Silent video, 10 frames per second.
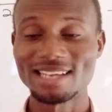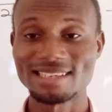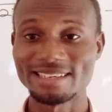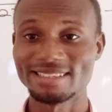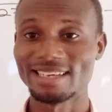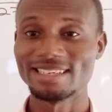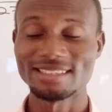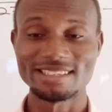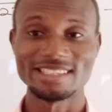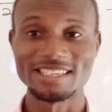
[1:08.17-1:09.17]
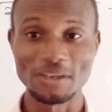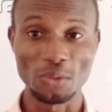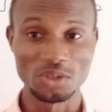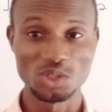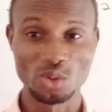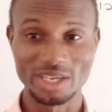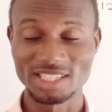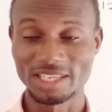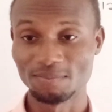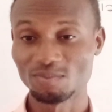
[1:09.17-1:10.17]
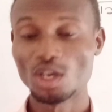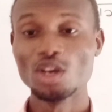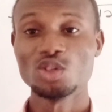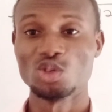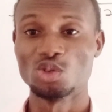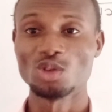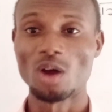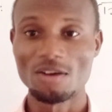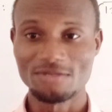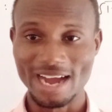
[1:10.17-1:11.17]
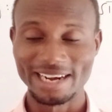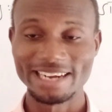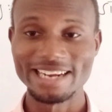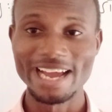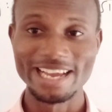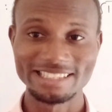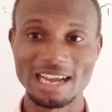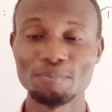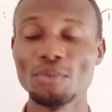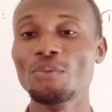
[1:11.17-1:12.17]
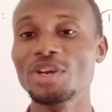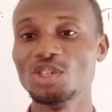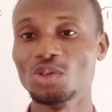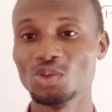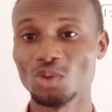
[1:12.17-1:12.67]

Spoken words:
As I said, this is just a continuation to solve another example with you,